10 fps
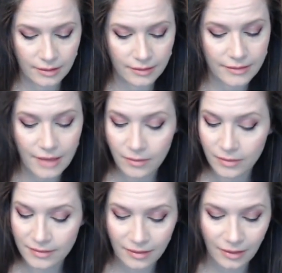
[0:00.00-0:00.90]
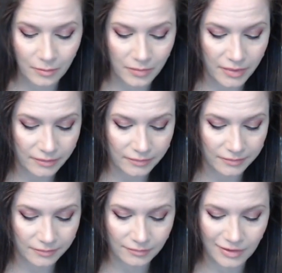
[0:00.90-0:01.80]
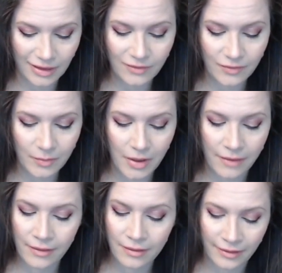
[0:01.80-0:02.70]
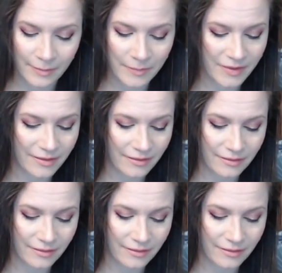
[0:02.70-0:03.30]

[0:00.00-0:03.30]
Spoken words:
sound asleep, love upon their lips.